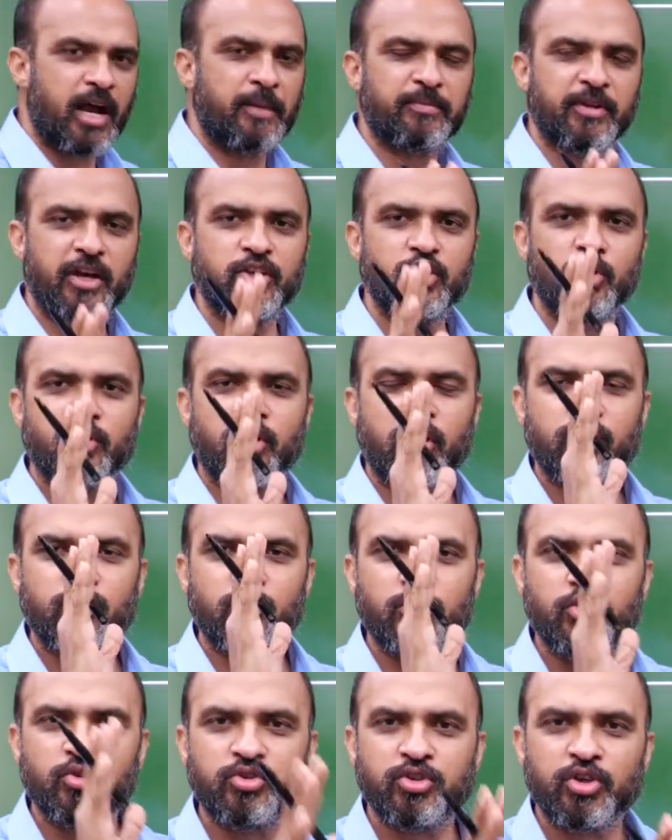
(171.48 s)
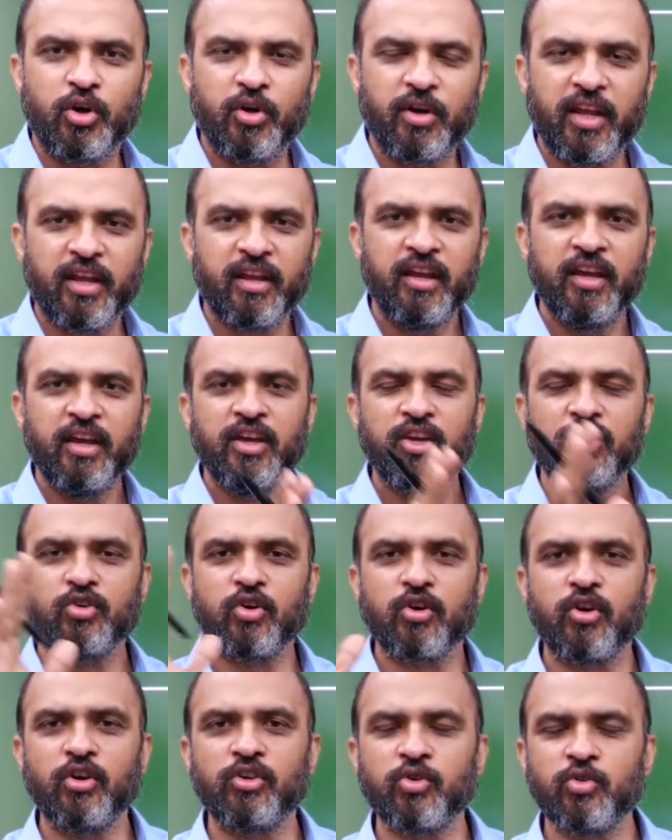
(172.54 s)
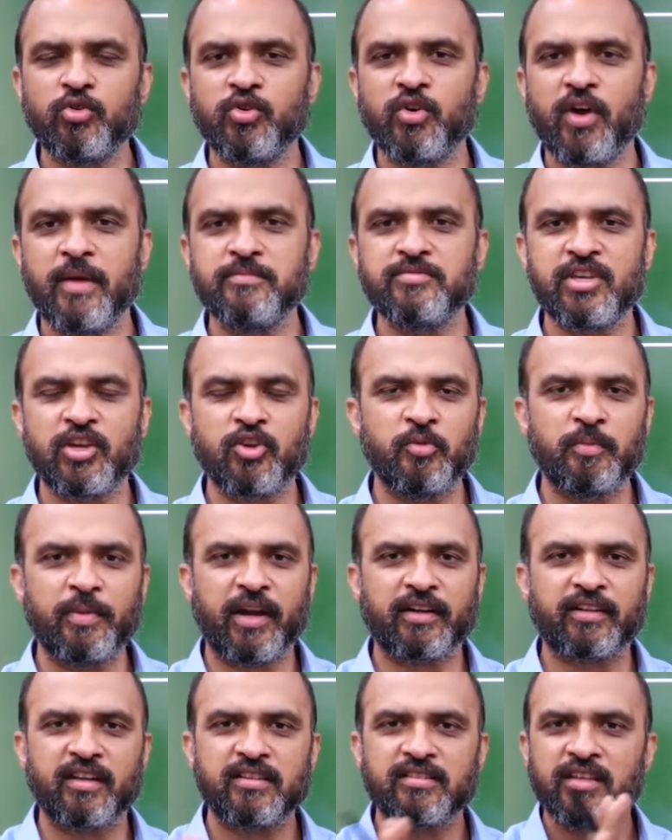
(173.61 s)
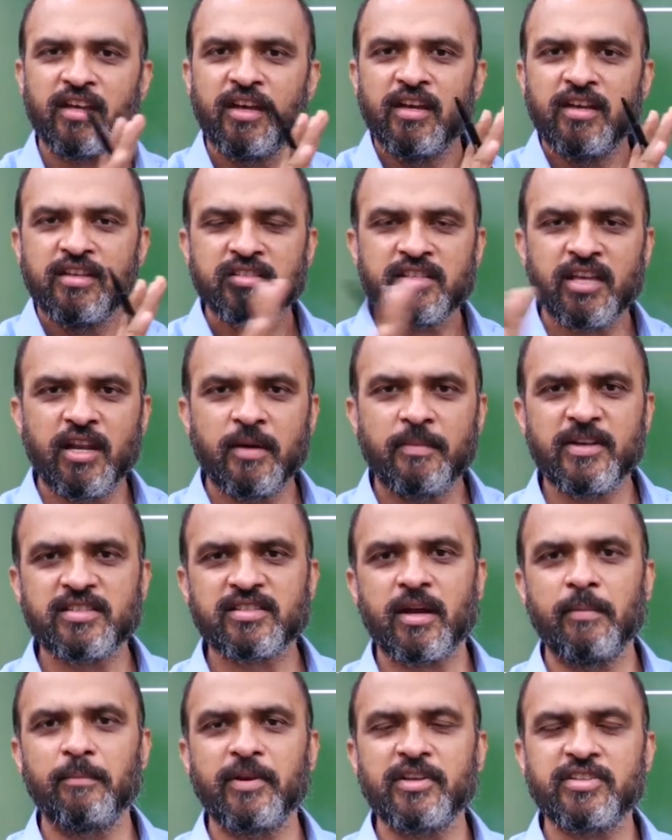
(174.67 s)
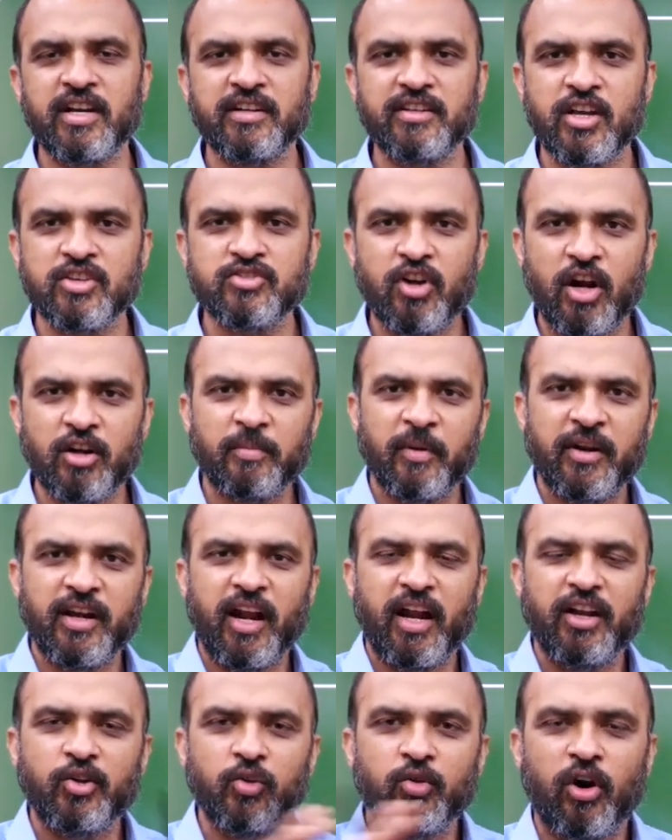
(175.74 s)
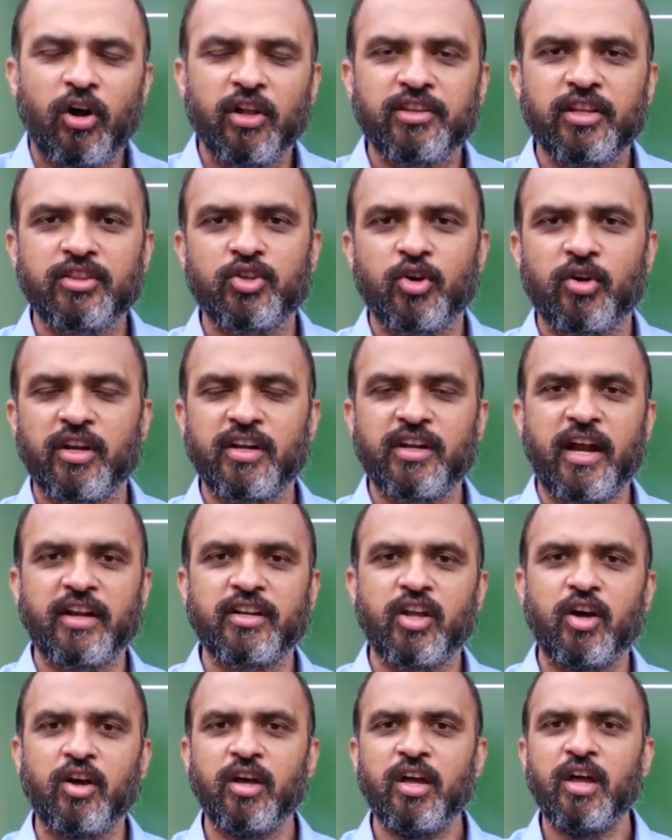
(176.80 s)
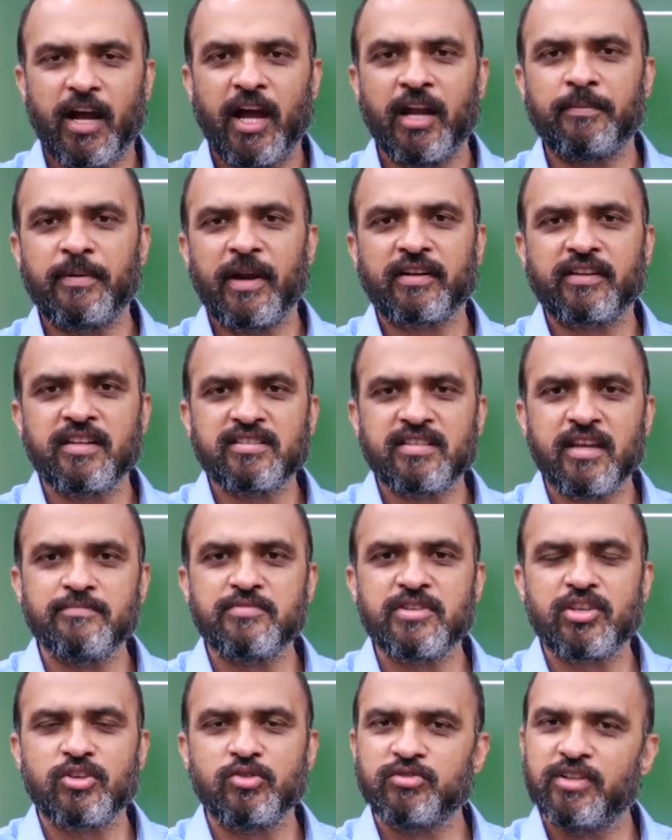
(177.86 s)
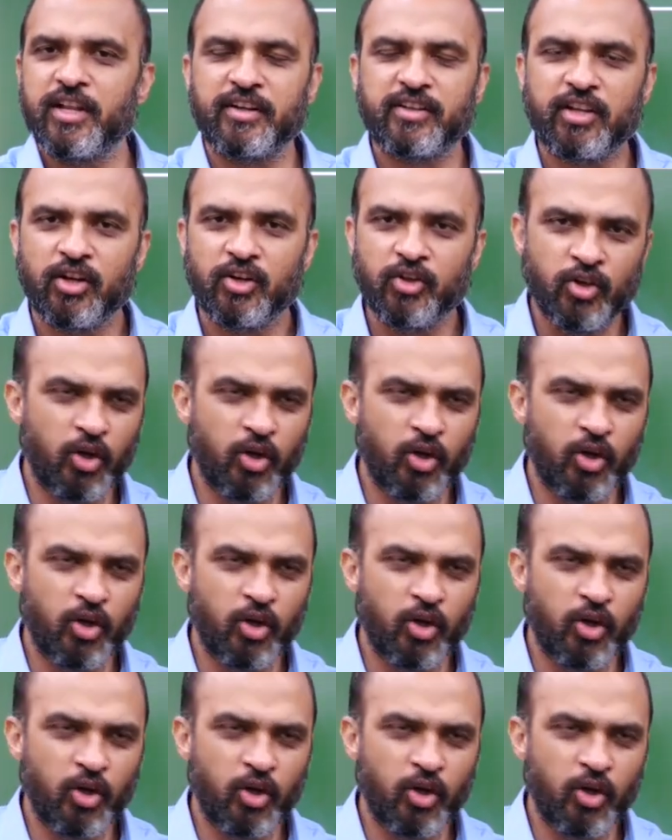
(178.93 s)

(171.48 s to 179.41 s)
chapter you're going to do theory, you're going to do MCQ practice. Syllabus completion does not mean I'll do all the theory right now, I'll practice MCQs later.